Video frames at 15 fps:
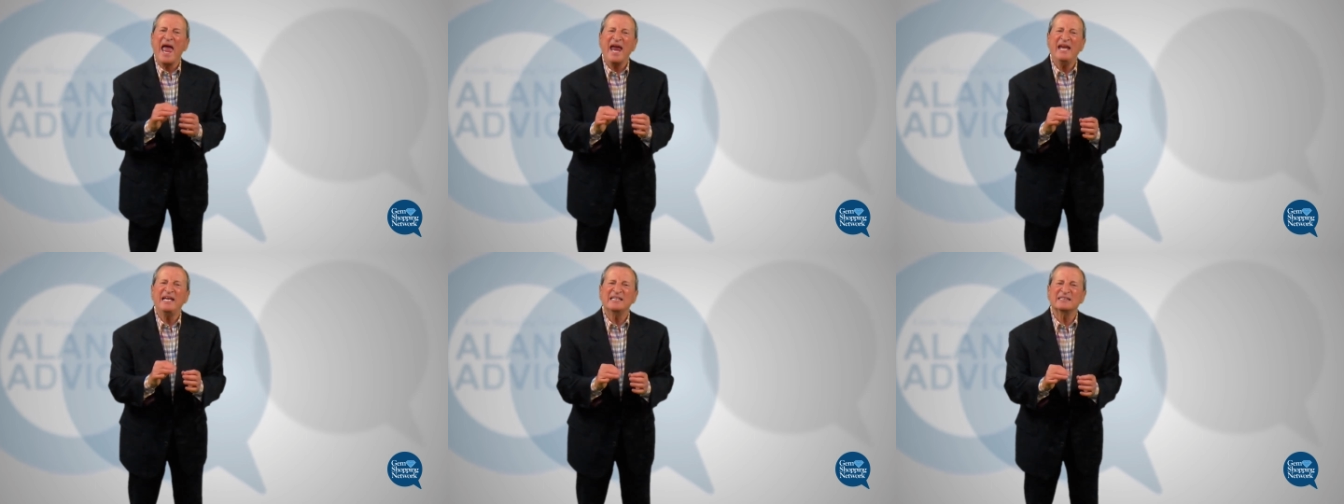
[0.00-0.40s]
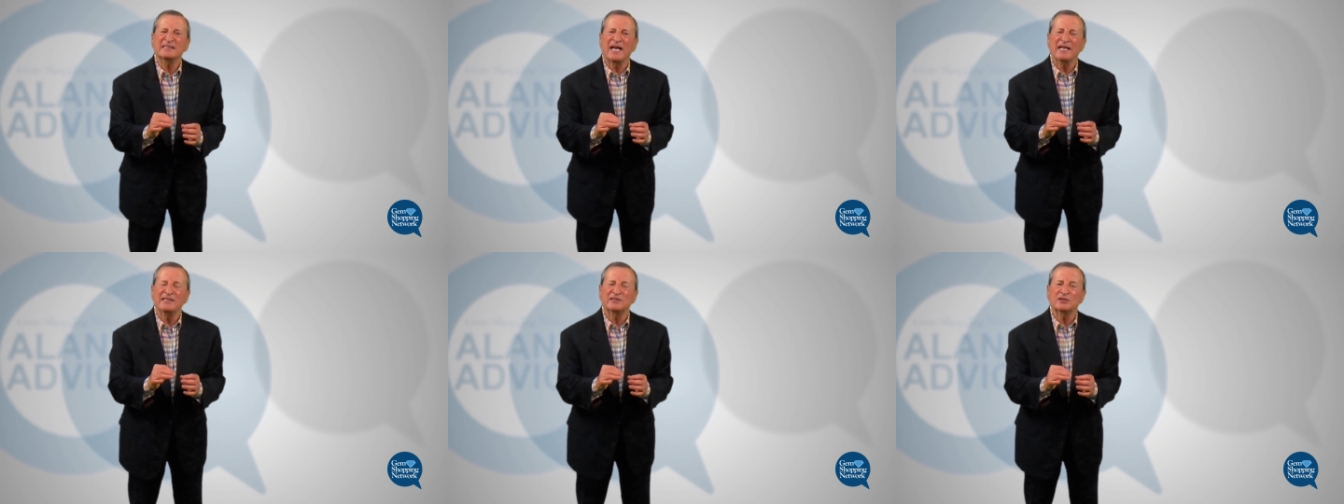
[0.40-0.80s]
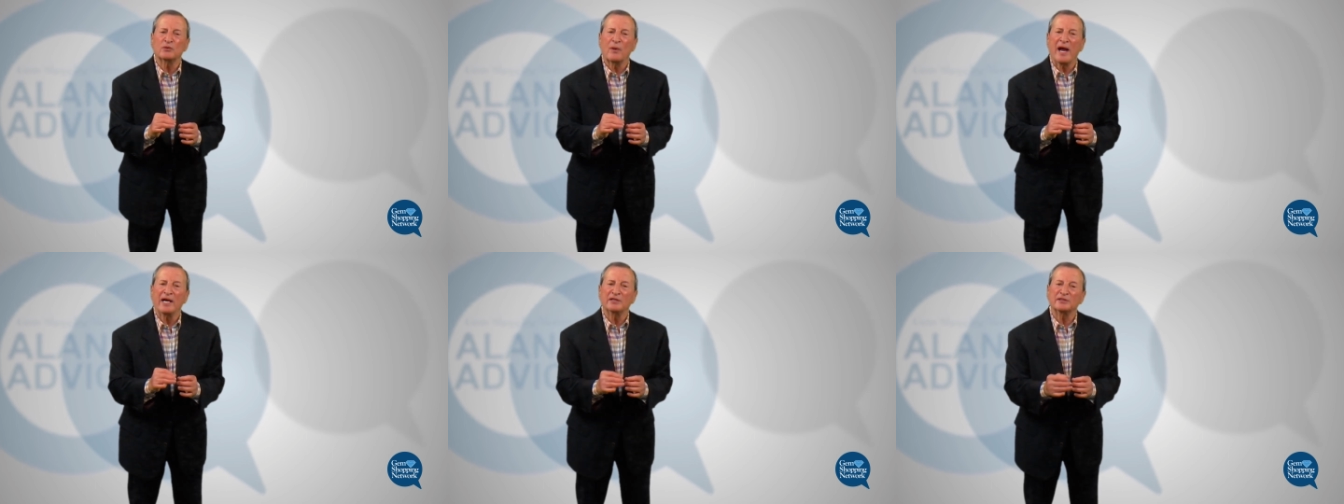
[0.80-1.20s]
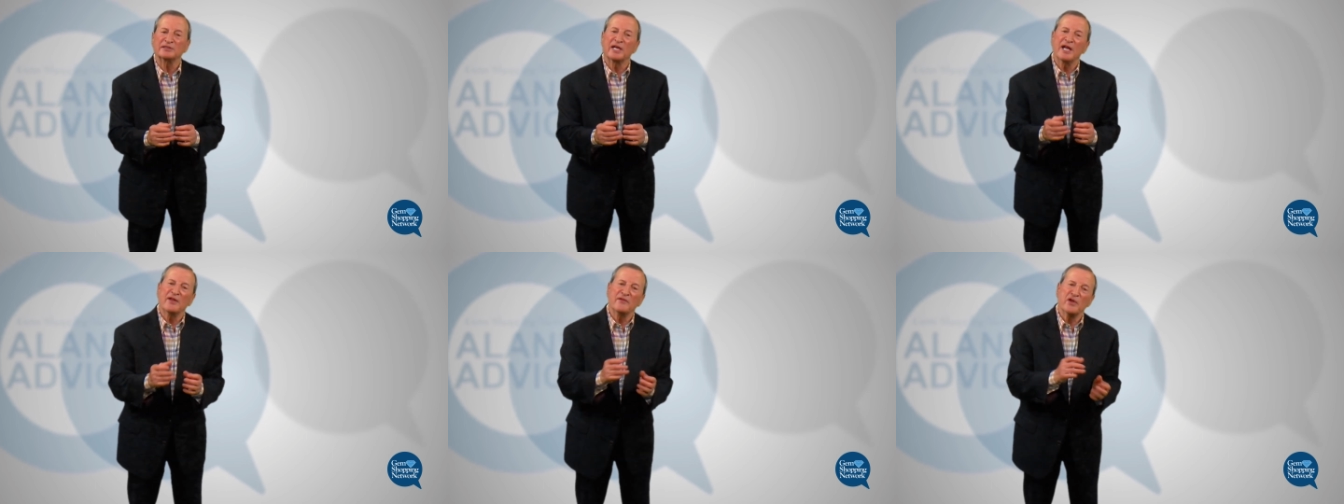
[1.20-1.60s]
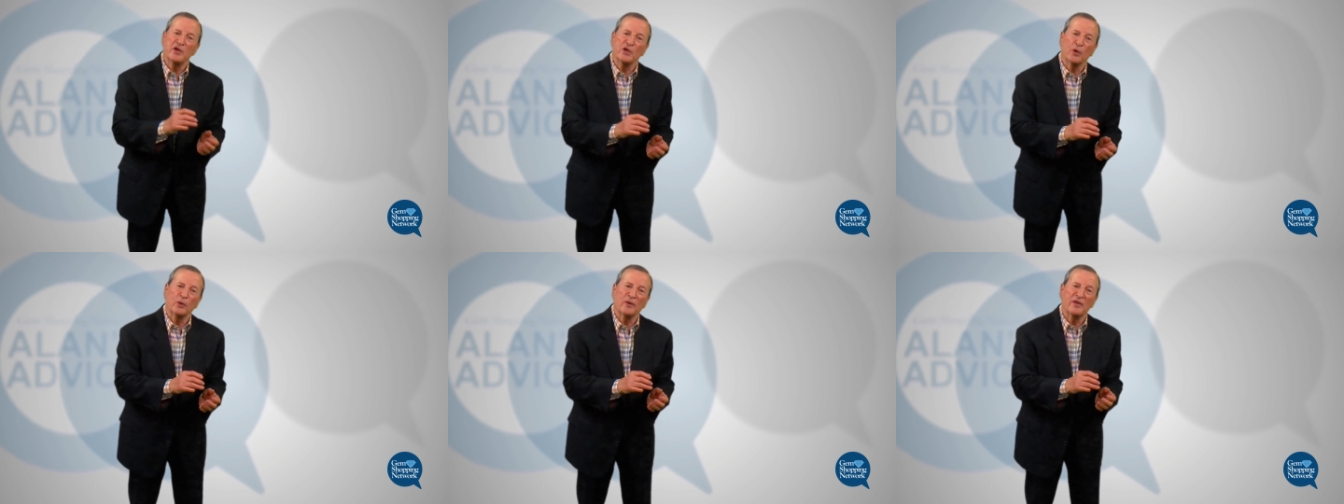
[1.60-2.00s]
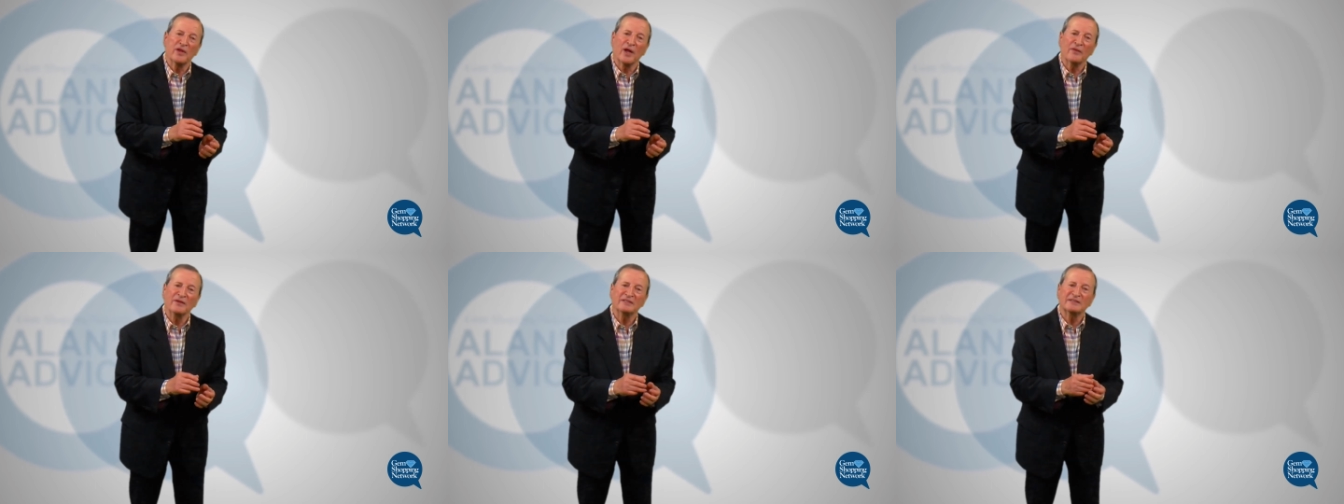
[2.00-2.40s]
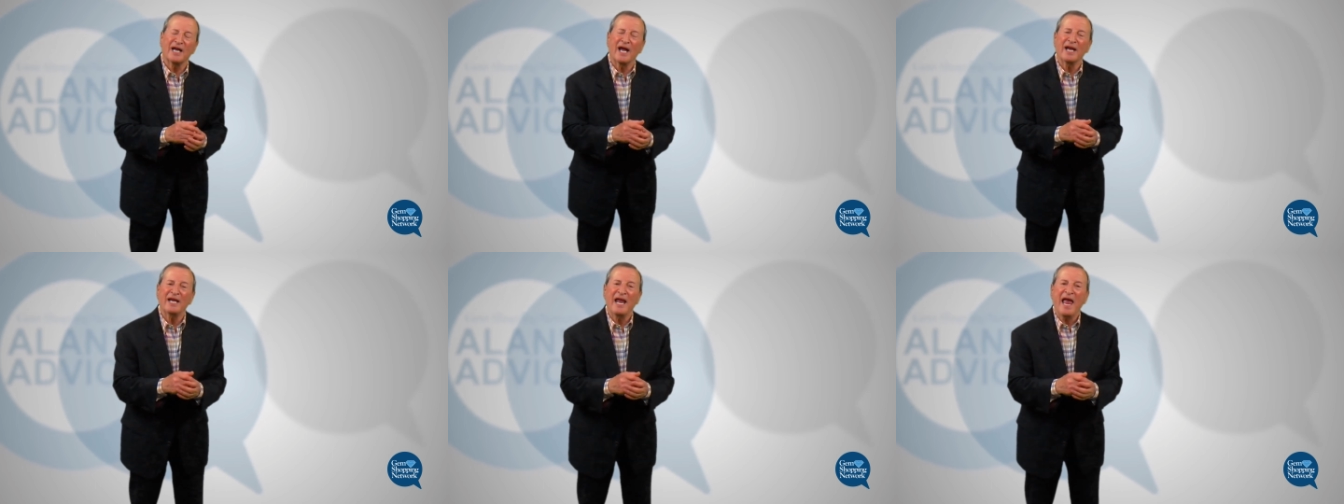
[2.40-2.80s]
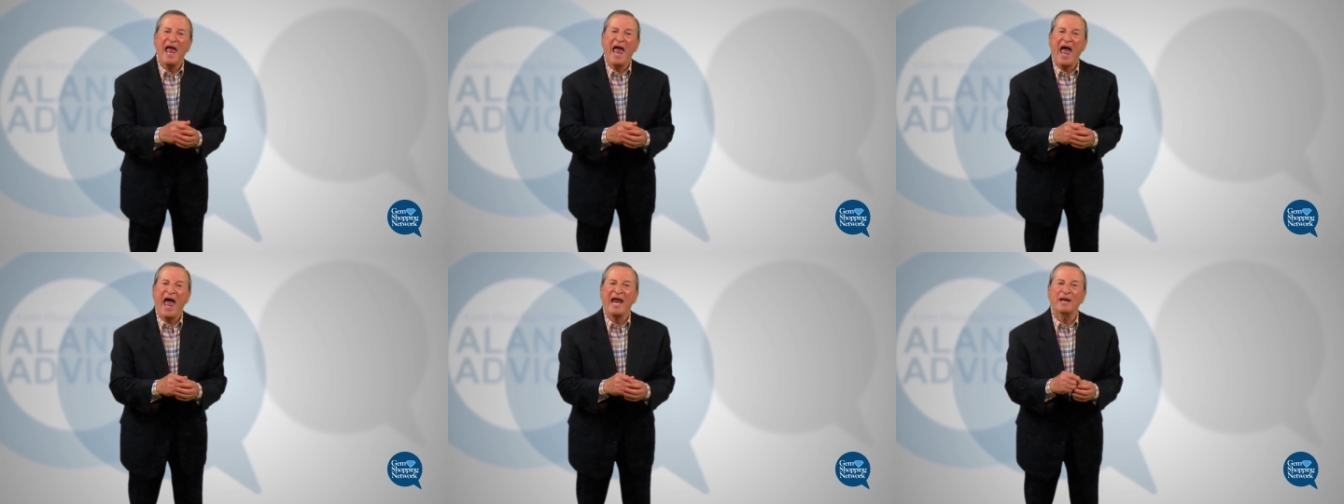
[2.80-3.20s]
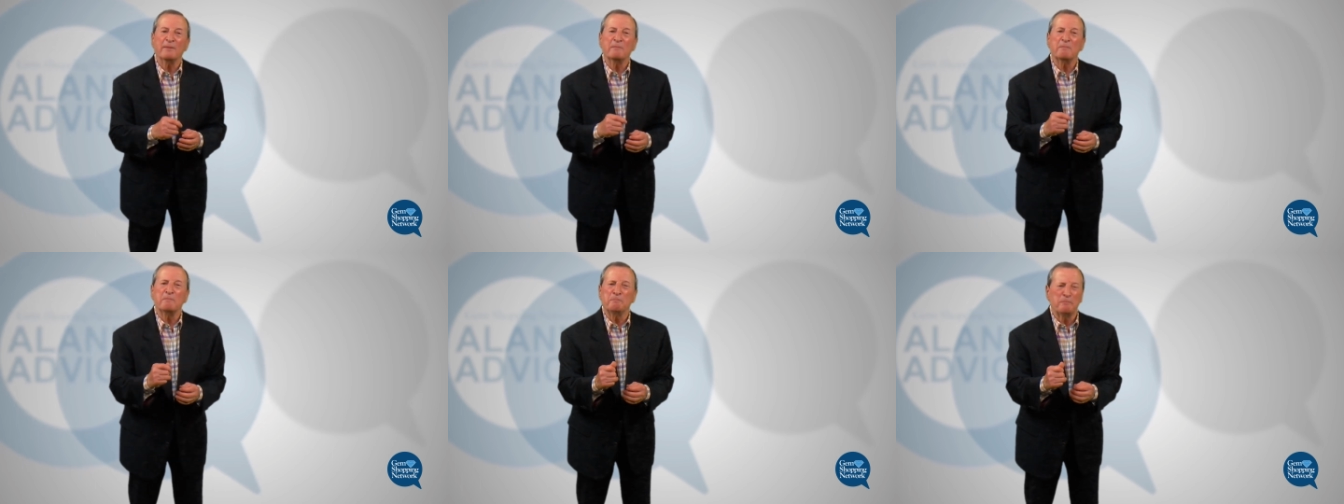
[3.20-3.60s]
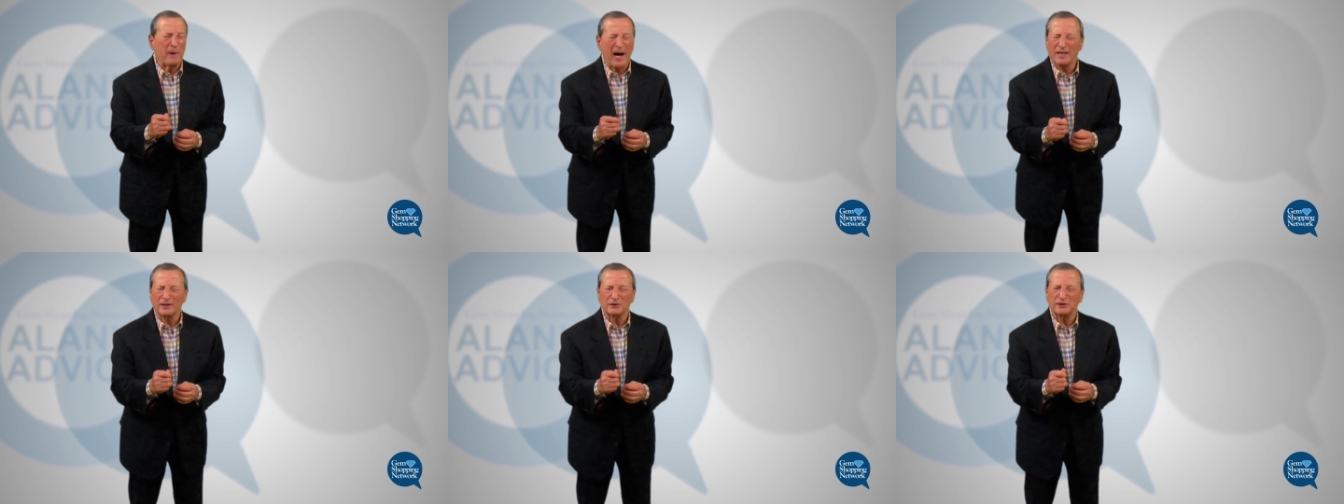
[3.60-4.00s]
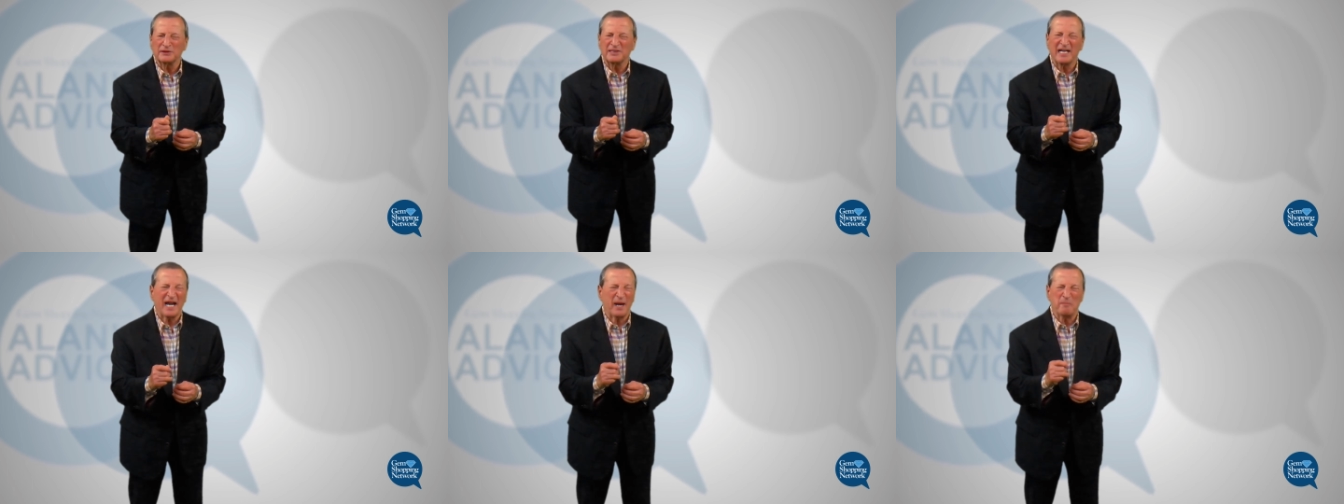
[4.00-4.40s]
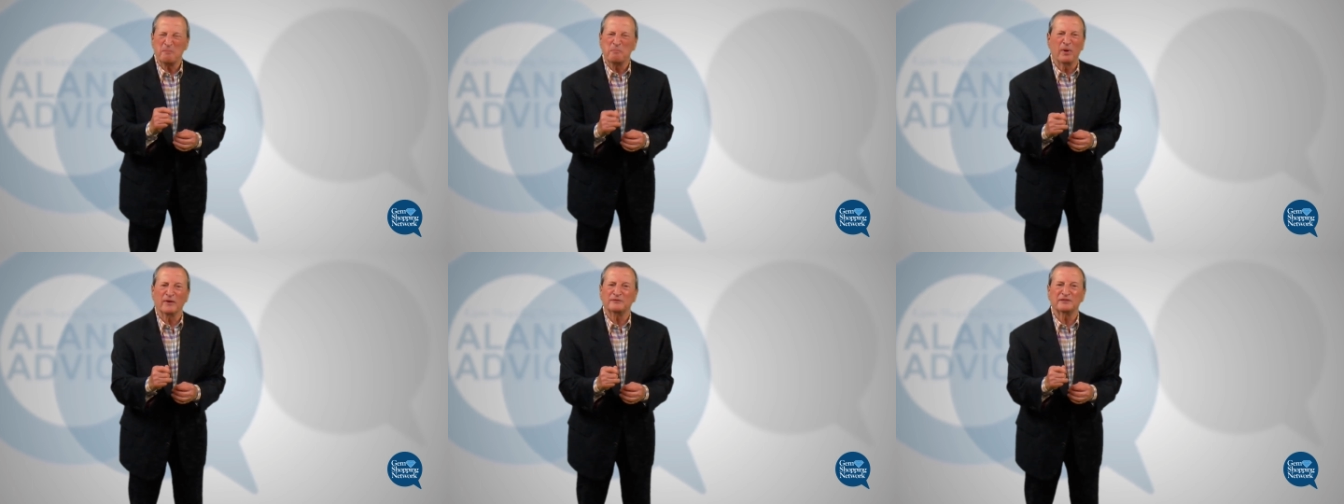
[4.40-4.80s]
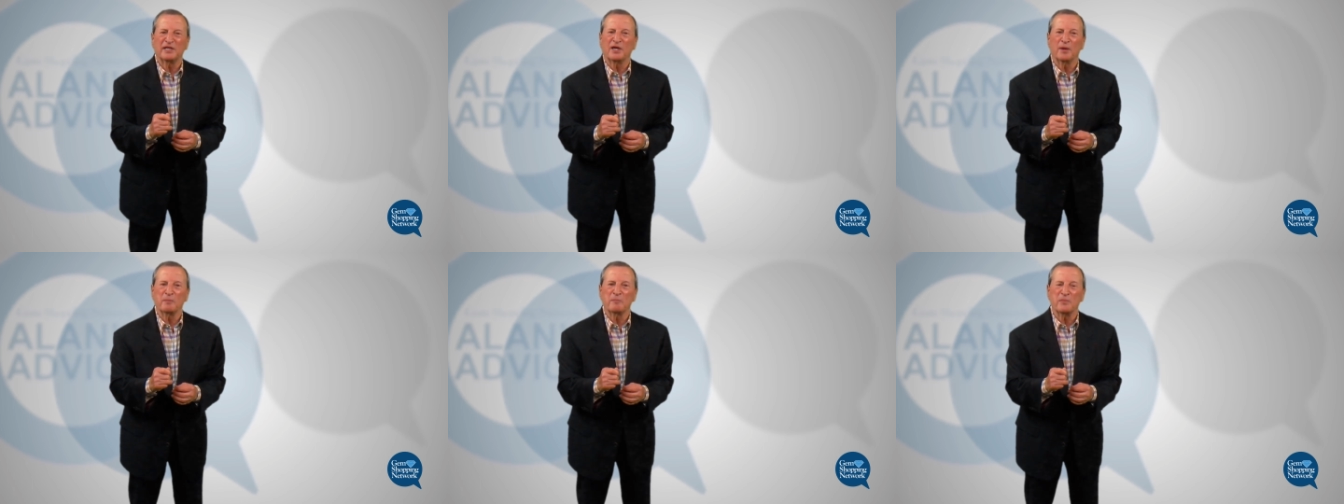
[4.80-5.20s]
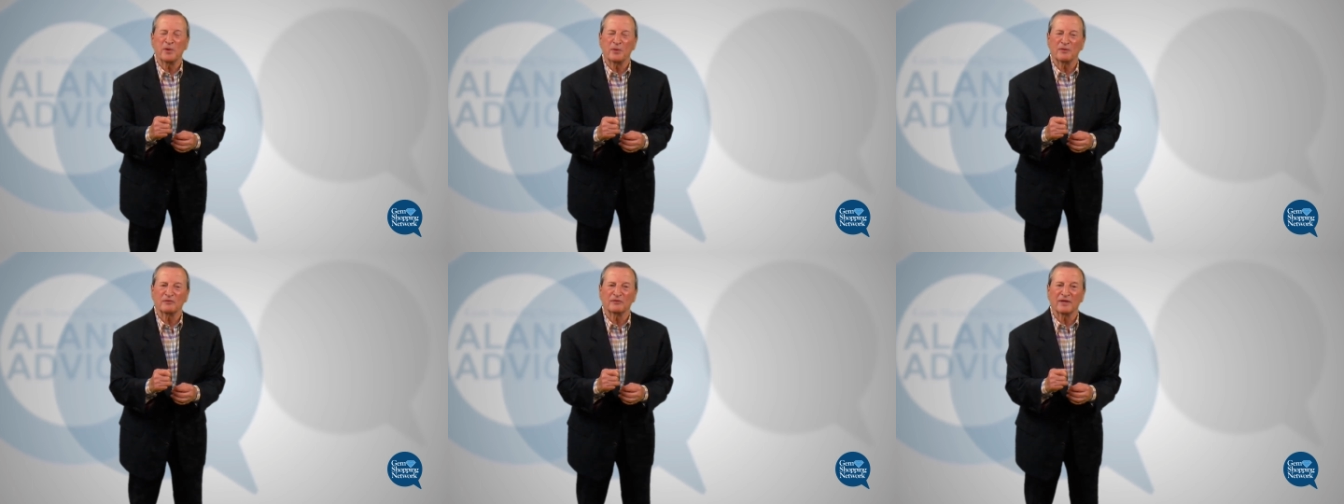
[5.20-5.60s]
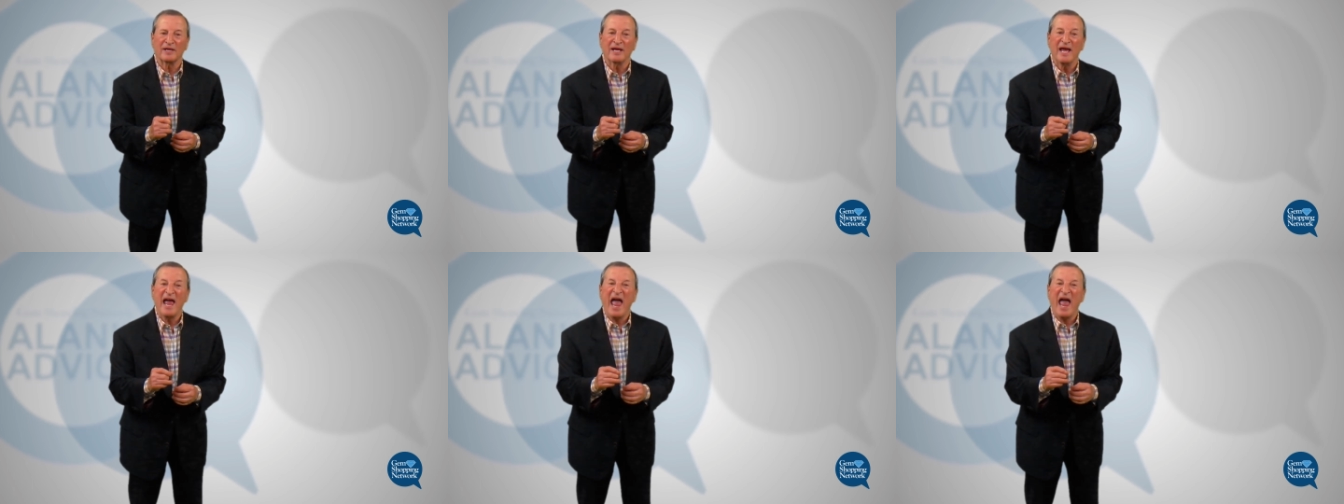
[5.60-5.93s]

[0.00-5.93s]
Any slight scratches, then you go to the other side, and it polishes it and buffs it up beautifully.